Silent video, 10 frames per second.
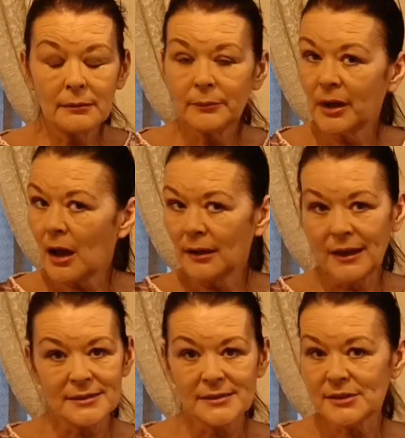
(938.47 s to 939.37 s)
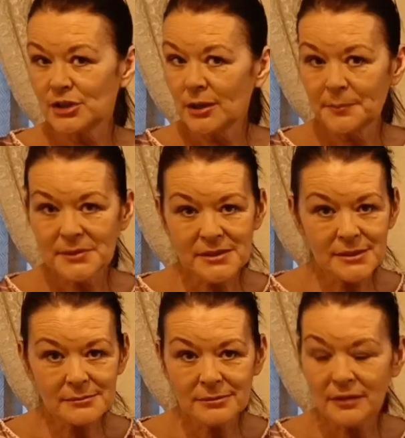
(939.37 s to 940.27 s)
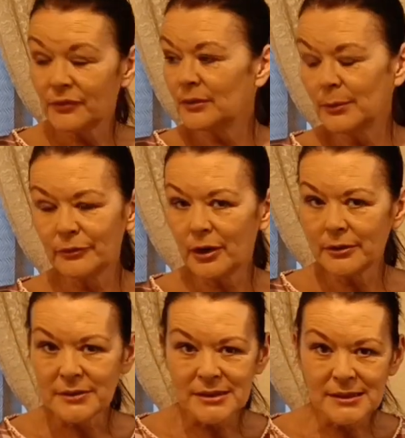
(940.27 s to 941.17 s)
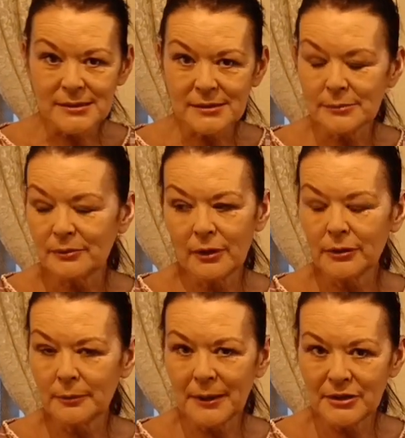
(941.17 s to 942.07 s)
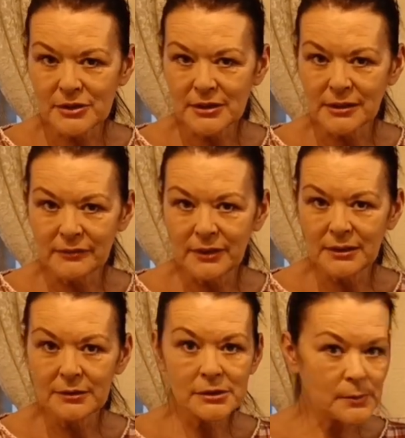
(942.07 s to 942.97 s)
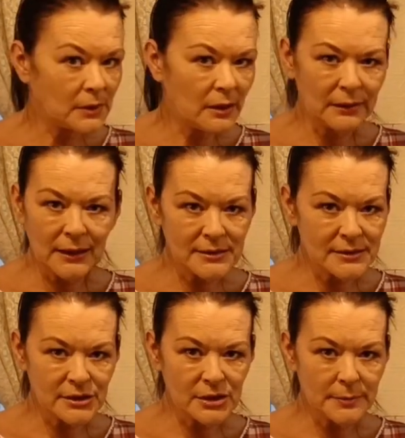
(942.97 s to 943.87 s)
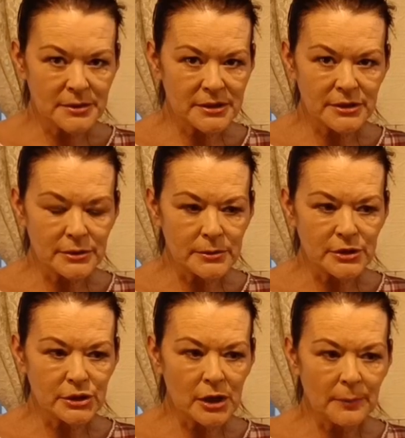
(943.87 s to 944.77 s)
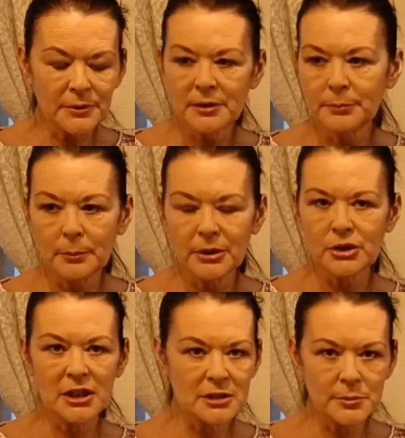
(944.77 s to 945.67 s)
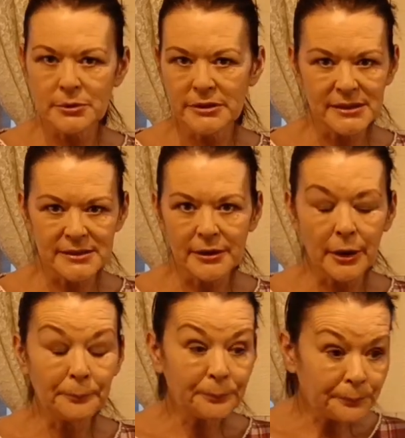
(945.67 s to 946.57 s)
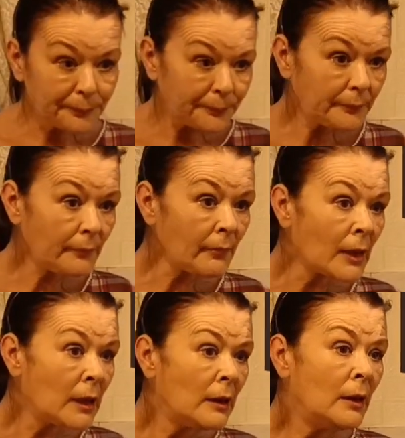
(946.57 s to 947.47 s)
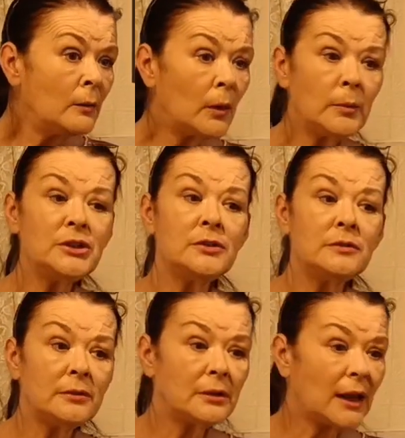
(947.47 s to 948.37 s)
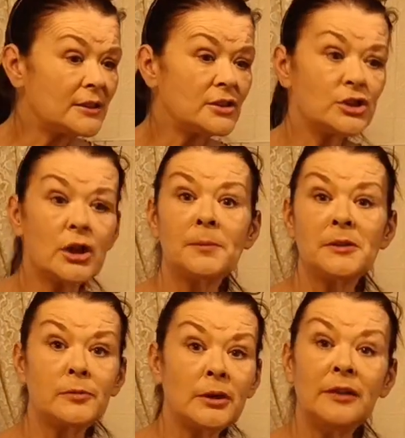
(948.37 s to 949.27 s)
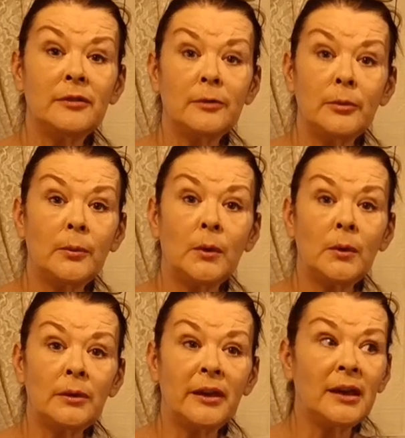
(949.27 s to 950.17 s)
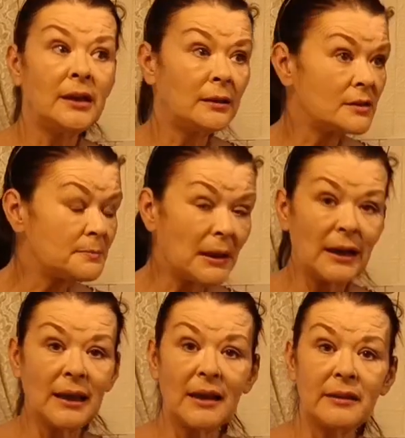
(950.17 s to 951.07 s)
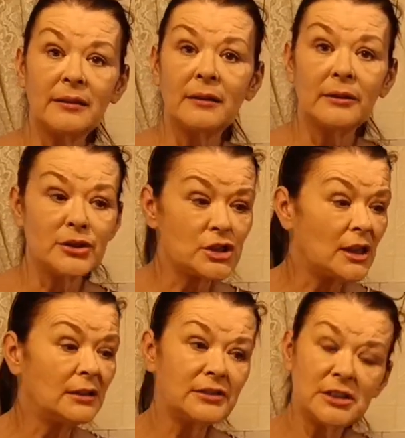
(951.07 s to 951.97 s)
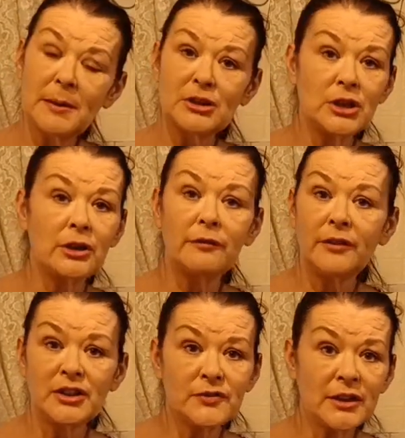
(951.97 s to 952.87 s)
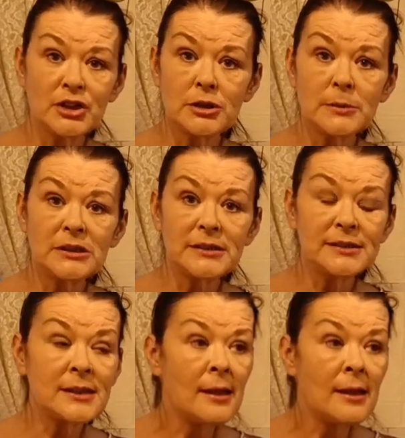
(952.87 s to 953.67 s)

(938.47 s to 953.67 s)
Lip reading: we can't get to the shops. We've got no diesel, we've got no petrol in the vehicles, we can't get to the shops to do the shop. The public transport isn't on. When we do get to the shops, even if we walk there, there's barely anything on the shelves, especially not fresh vegetables.